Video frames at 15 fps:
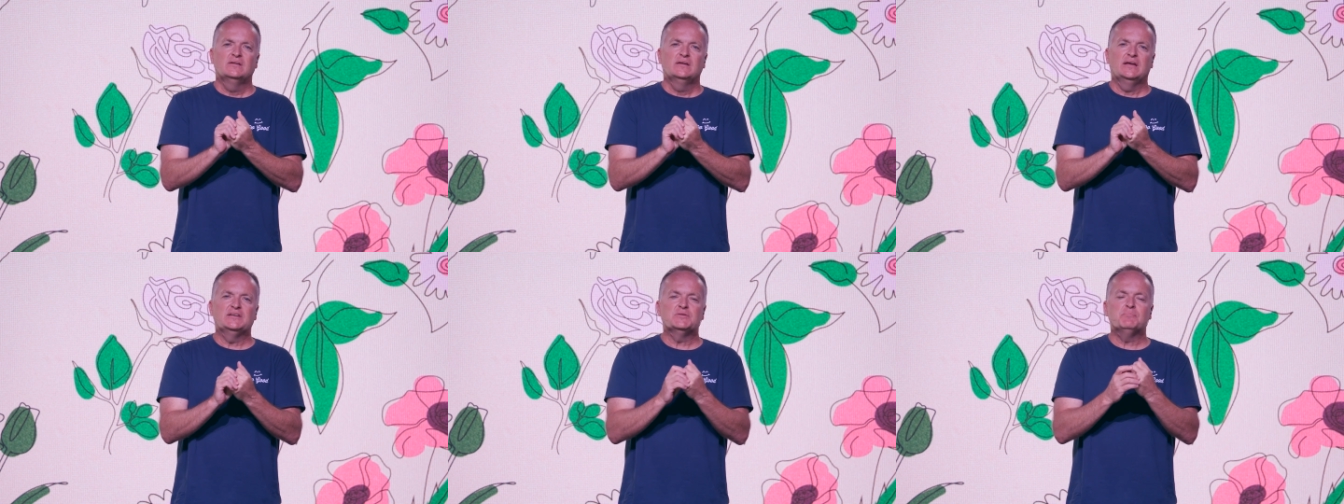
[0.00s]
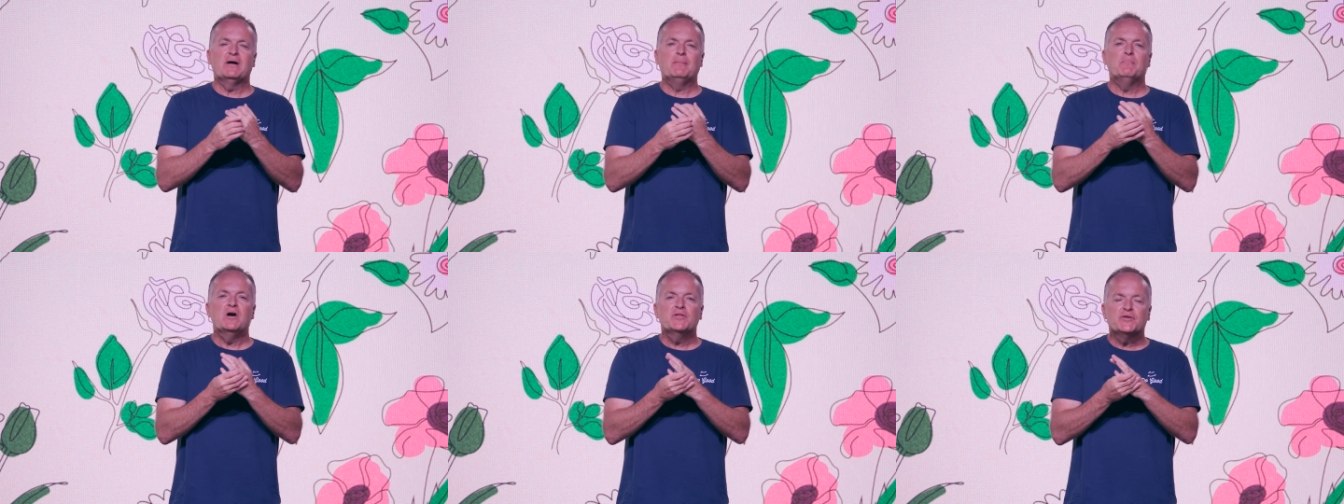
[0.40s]
And to my
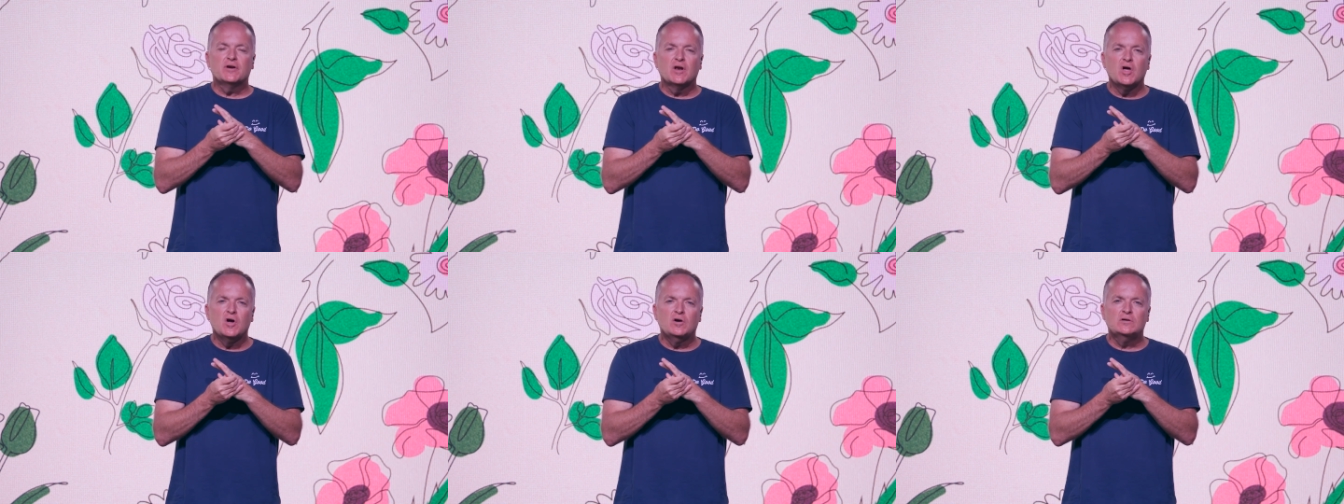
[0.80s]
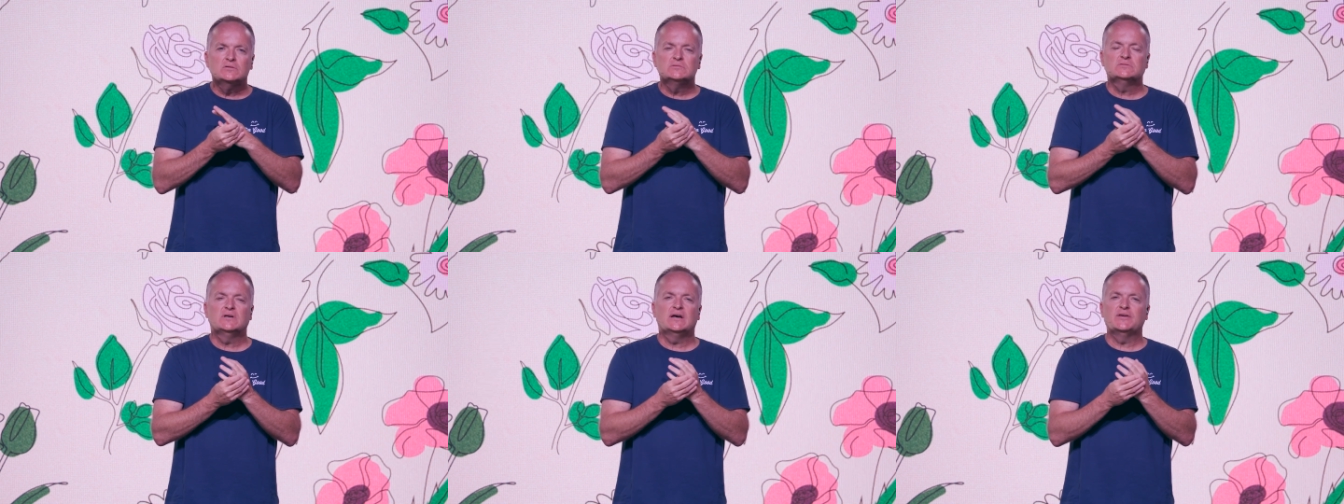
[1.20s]
mother in law,
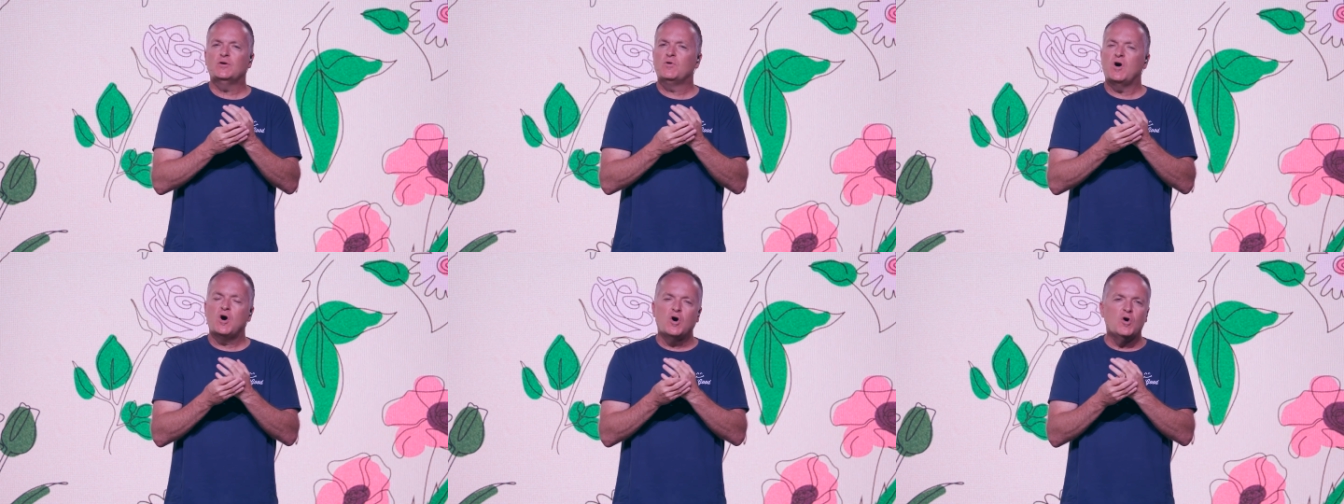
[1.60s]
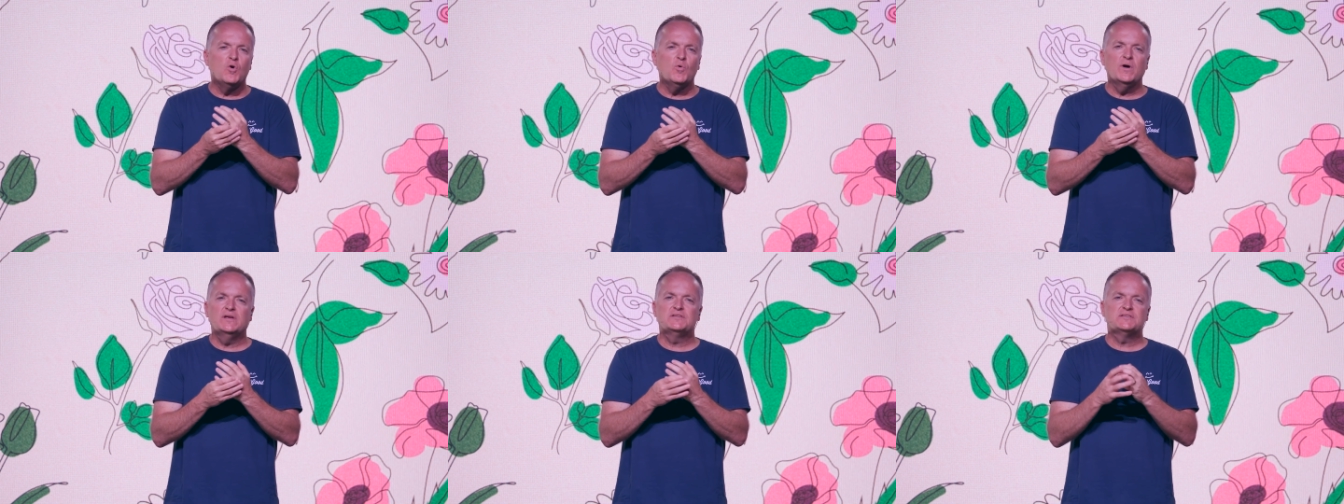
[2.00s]
I don't
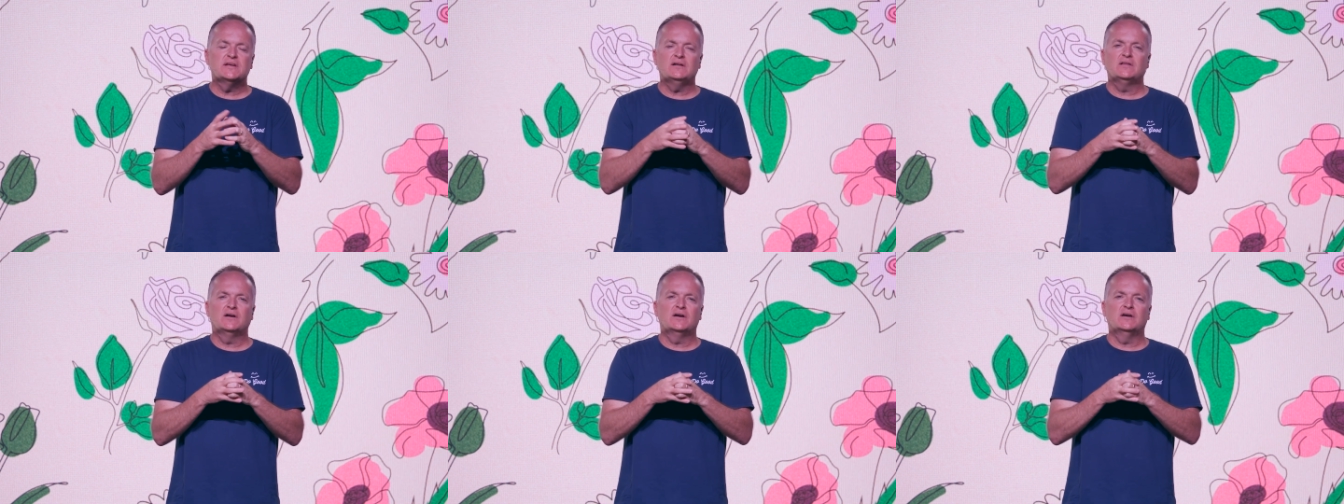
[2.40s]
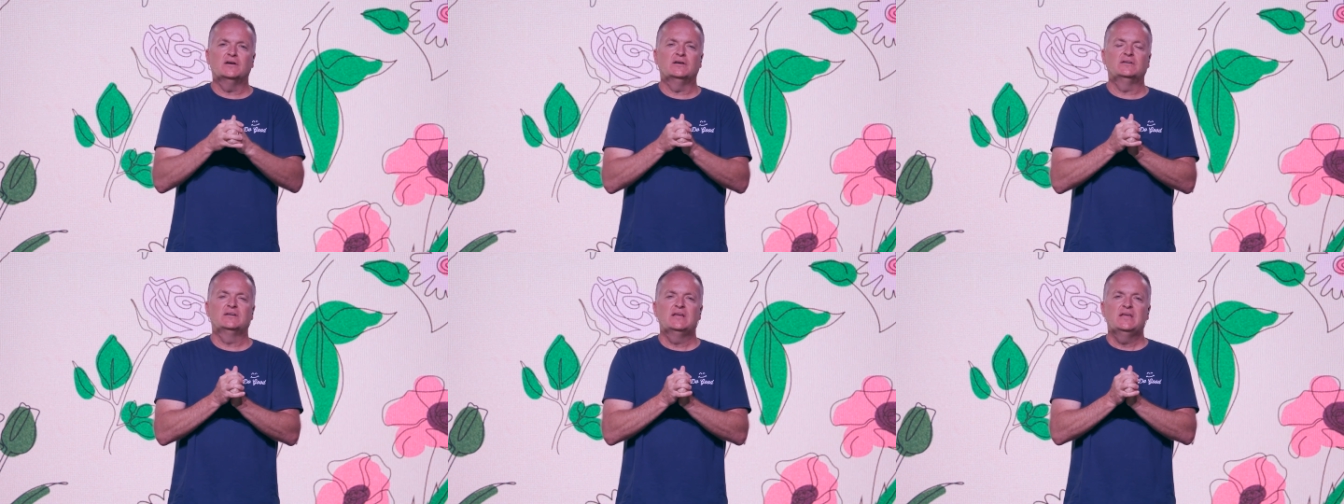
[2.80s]
always tell
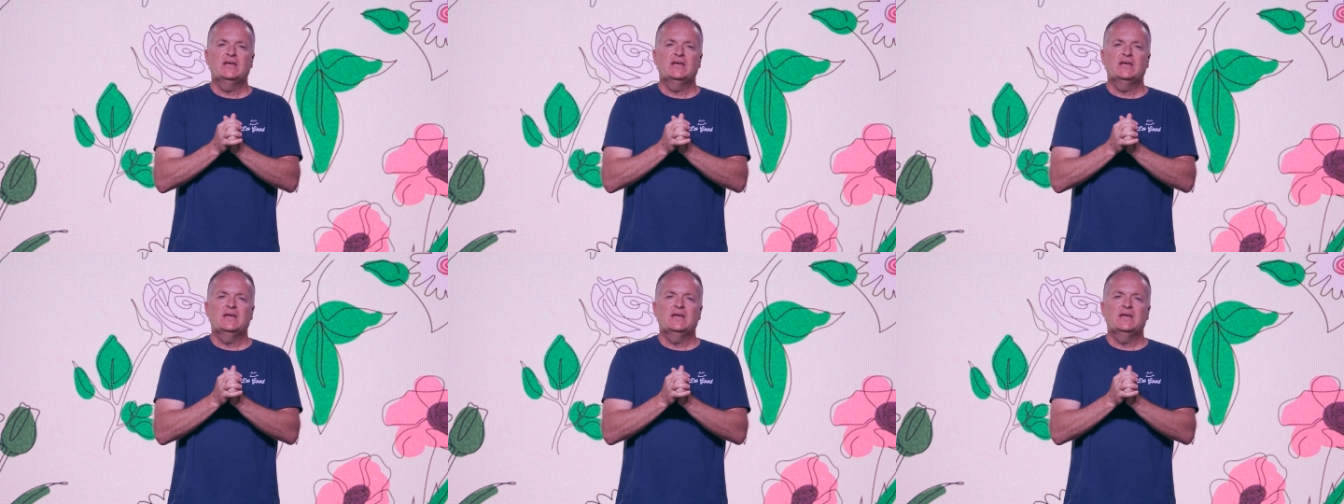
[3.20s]
her